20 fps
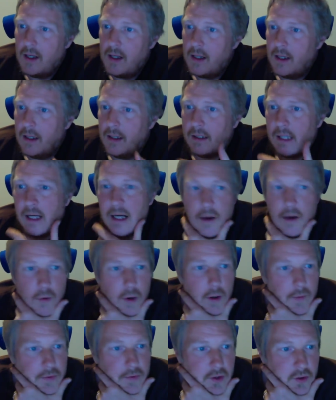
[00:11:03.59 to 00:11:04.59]
And then I
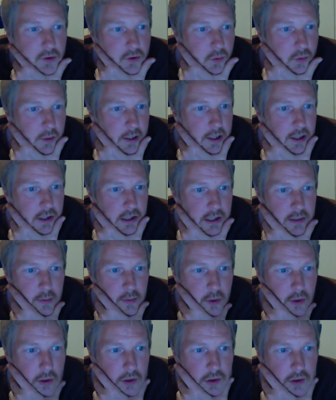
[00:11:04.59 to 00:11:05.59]
wanted to make a
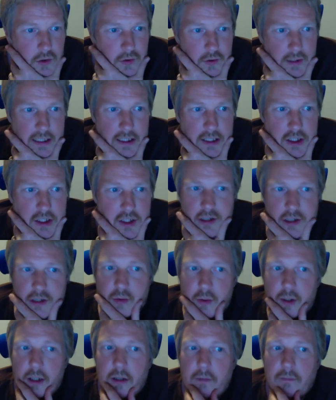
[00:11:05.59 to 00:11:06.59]
small correction as
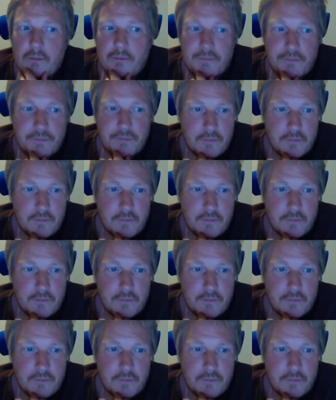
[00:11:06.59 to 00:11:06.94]
well.